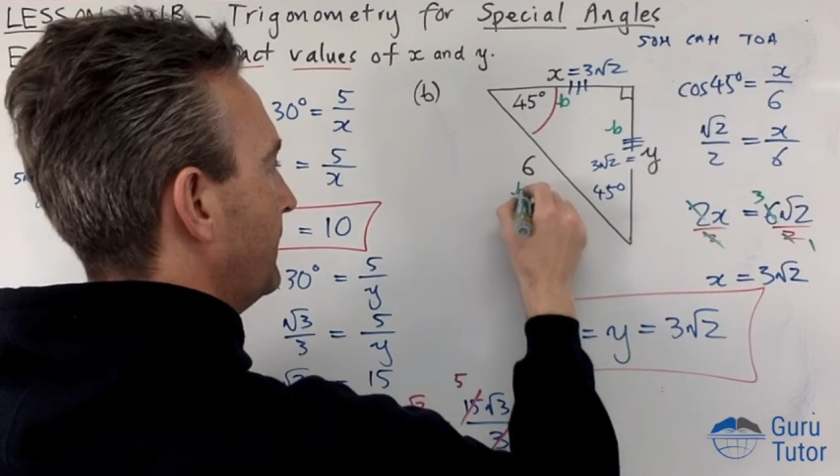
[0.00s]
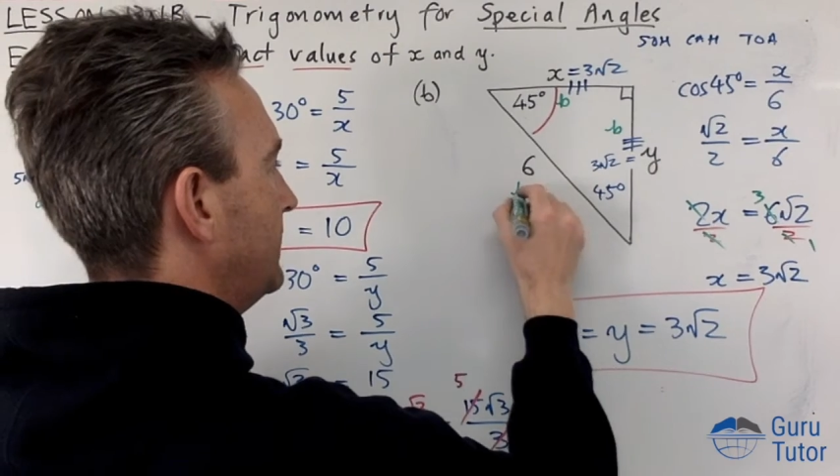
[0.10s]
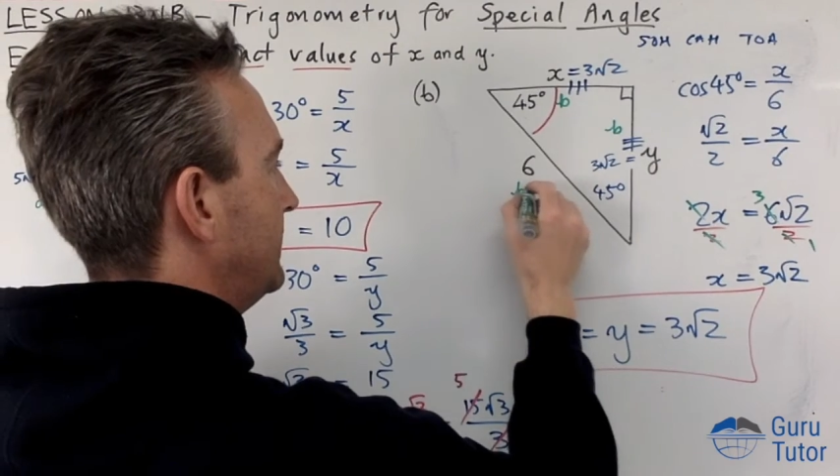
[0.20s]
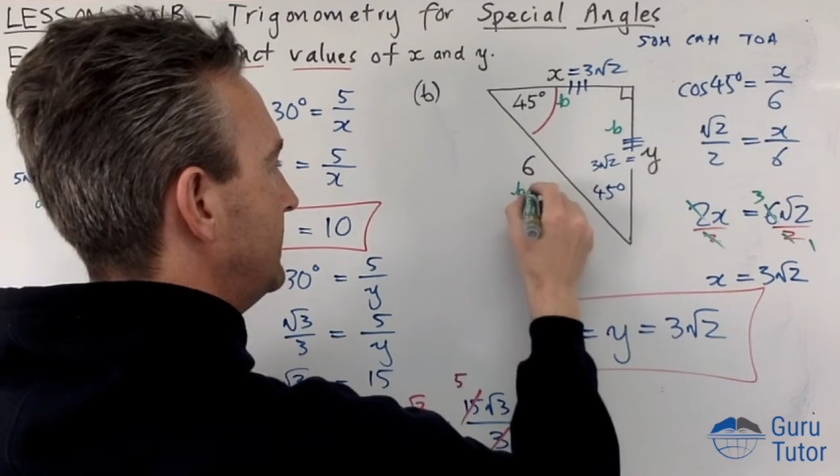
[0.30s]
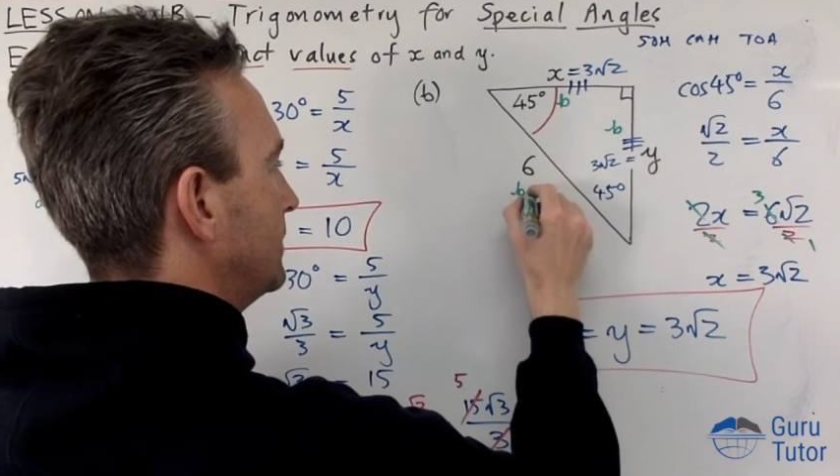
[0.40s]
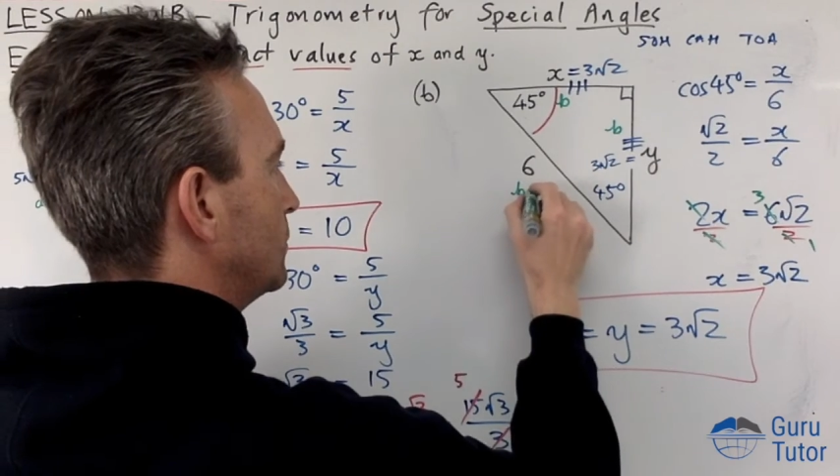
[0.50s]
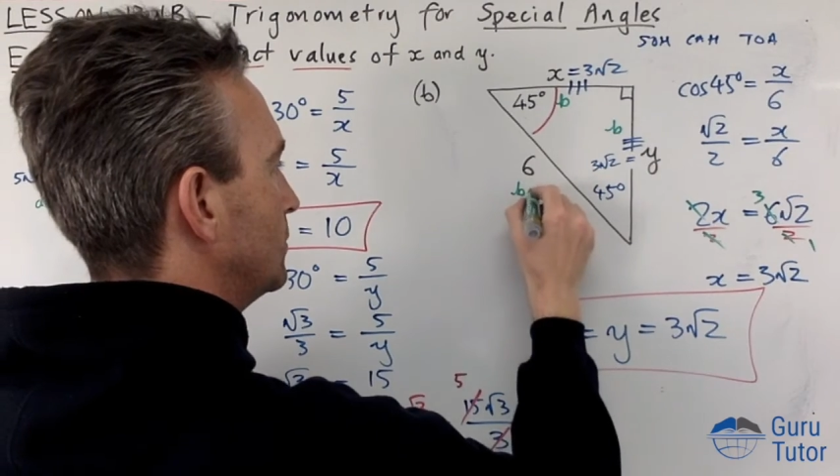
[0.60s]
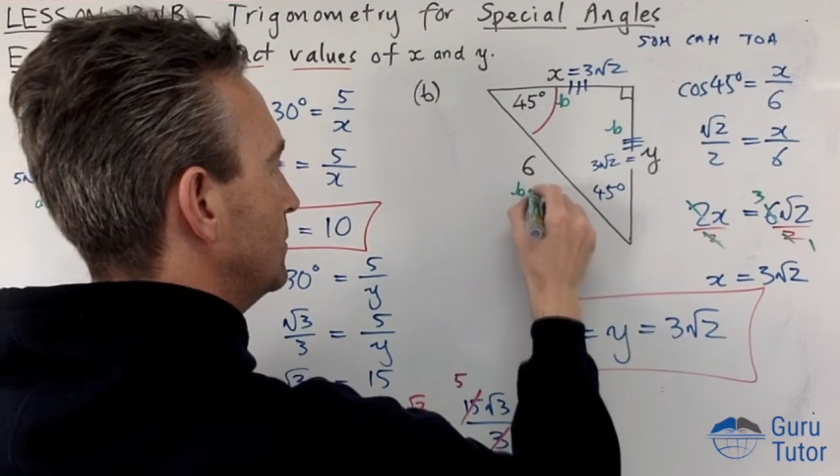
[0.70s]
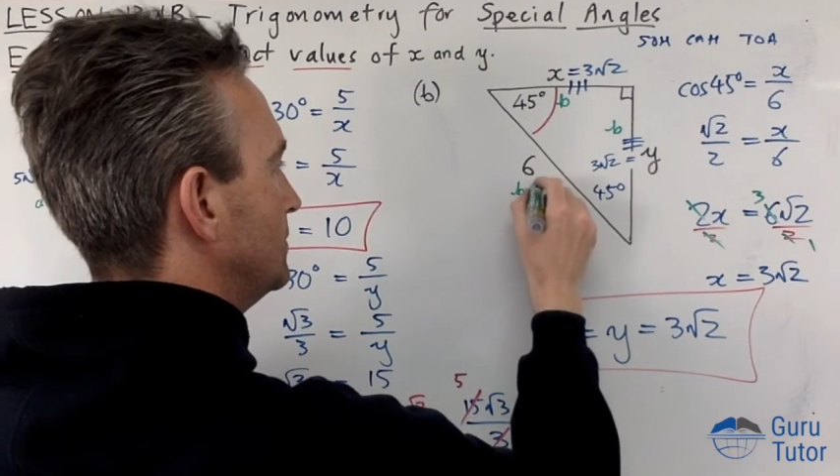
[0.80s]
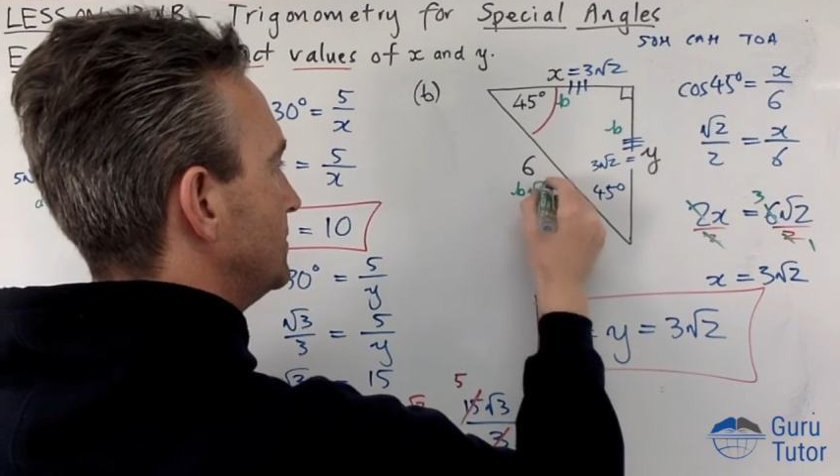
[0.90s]
b
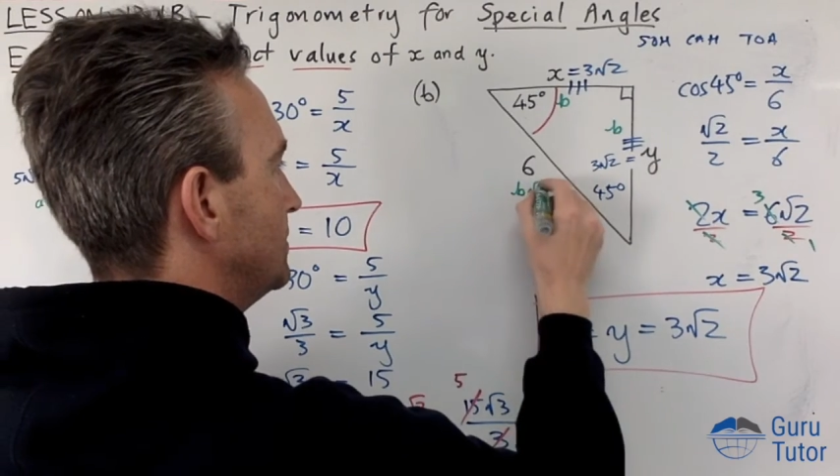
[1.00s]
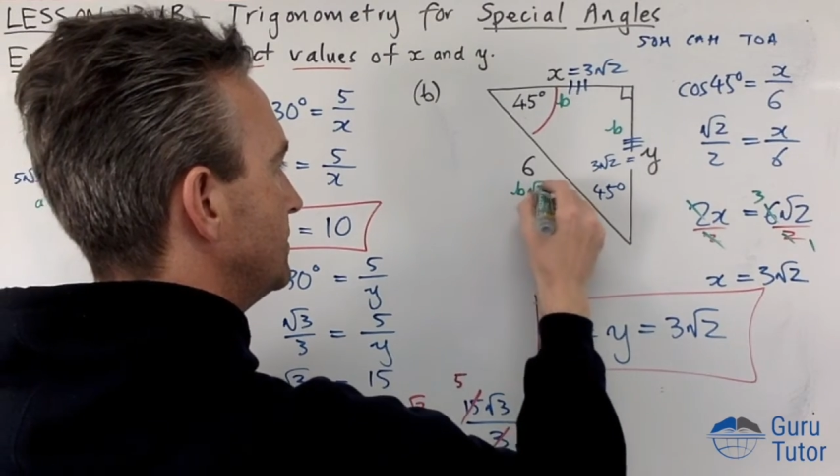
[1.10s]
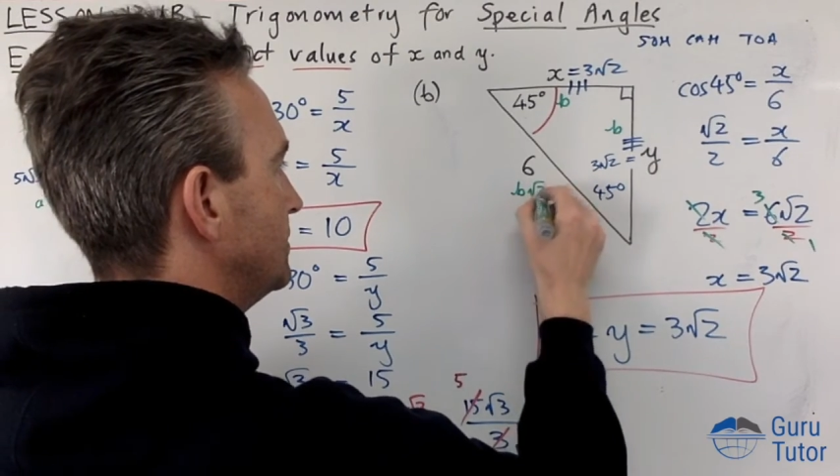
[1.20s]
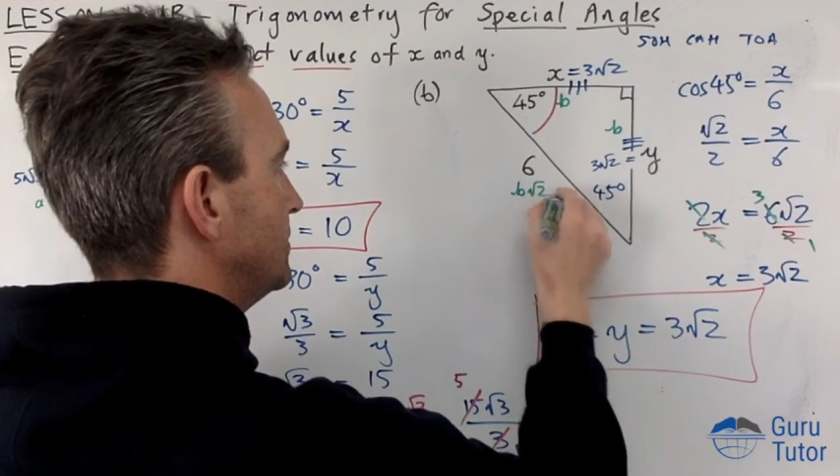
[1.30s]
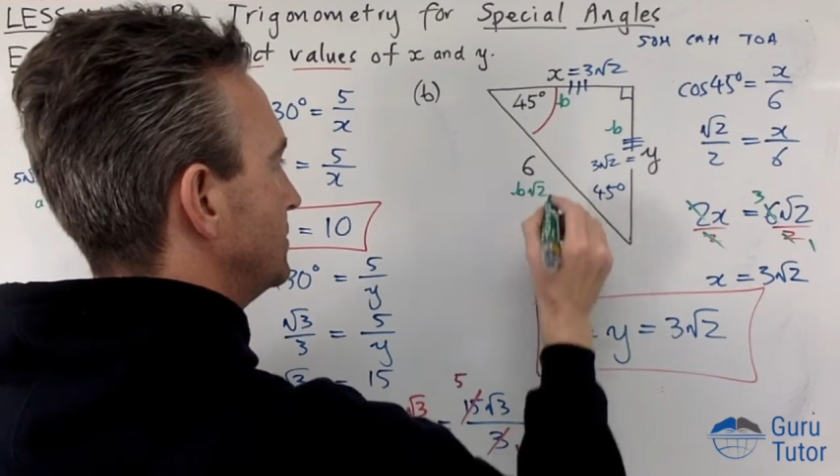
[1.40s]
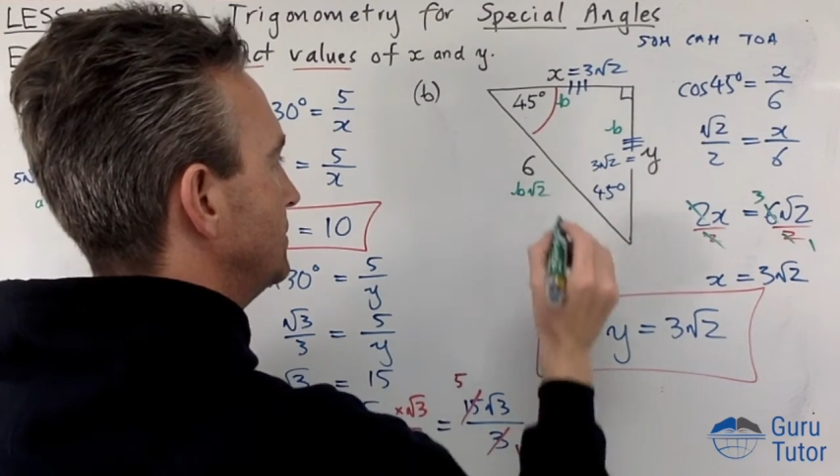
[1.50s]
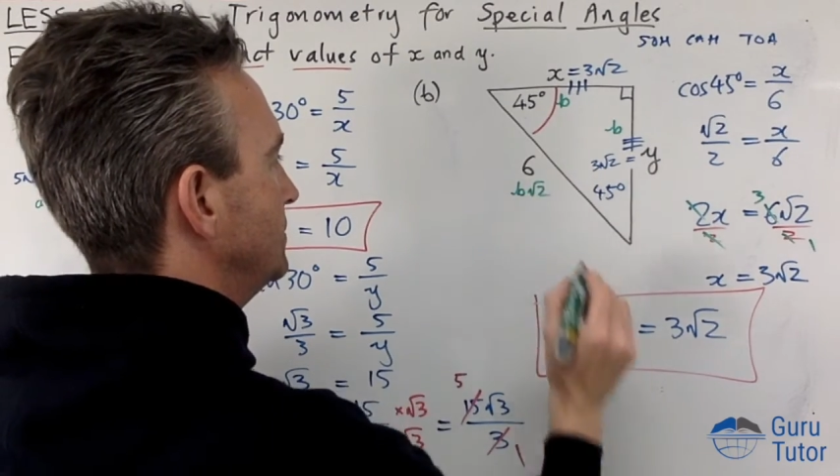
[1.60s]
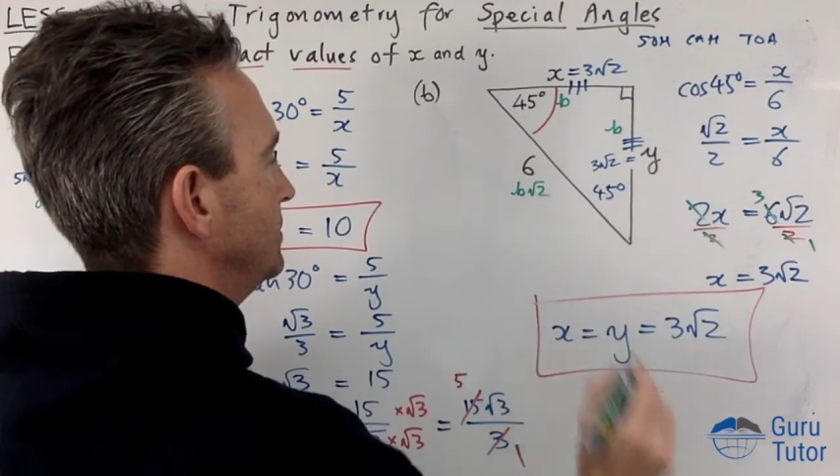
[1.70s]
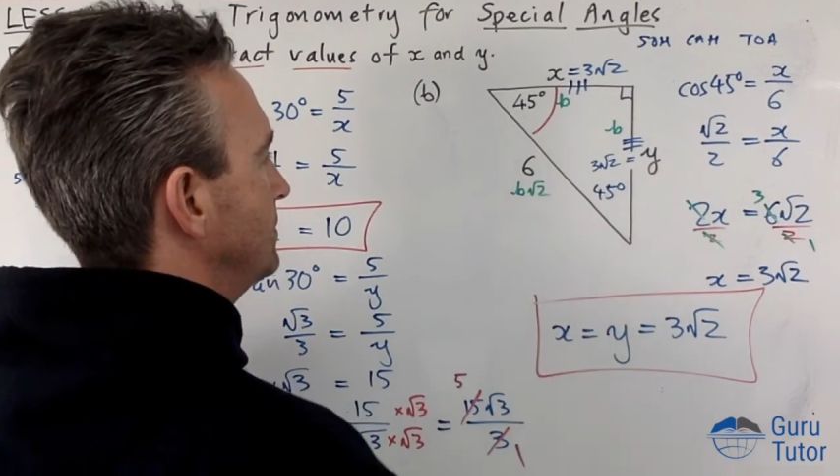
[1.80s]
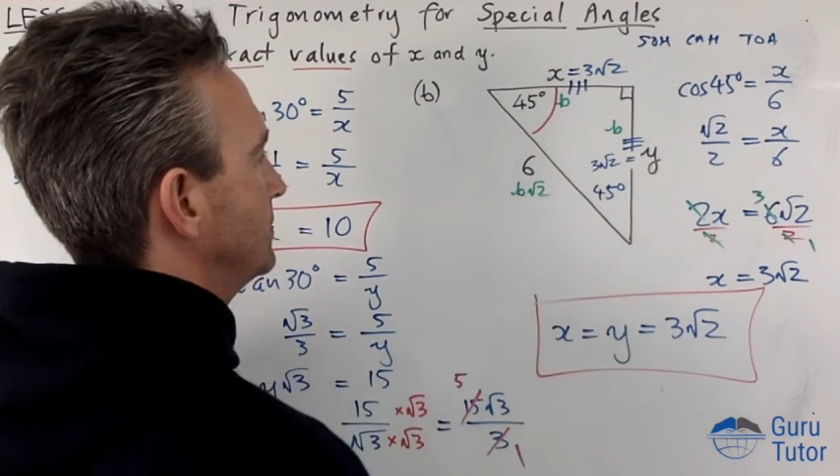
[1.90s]
root
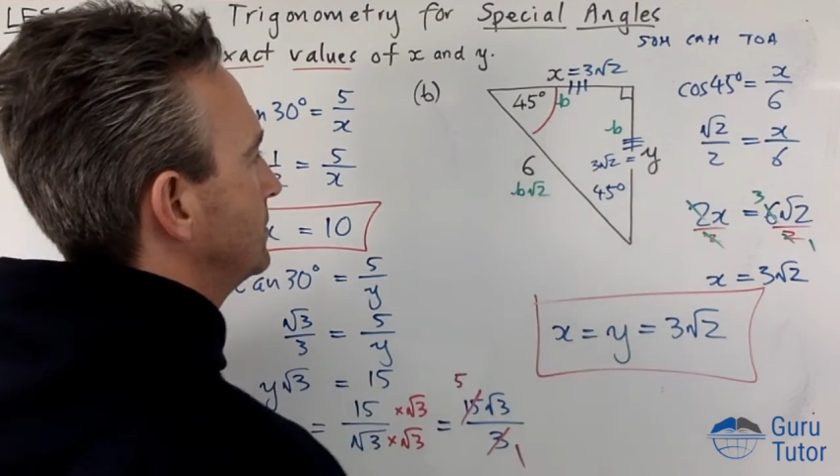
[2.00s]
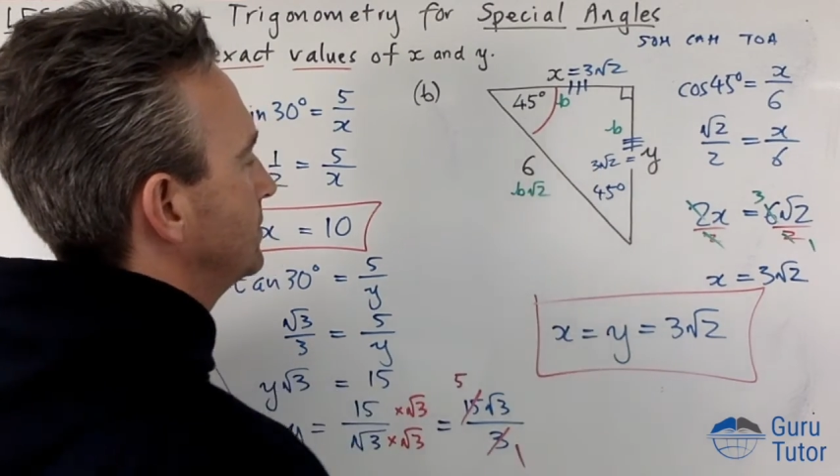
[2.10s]
2.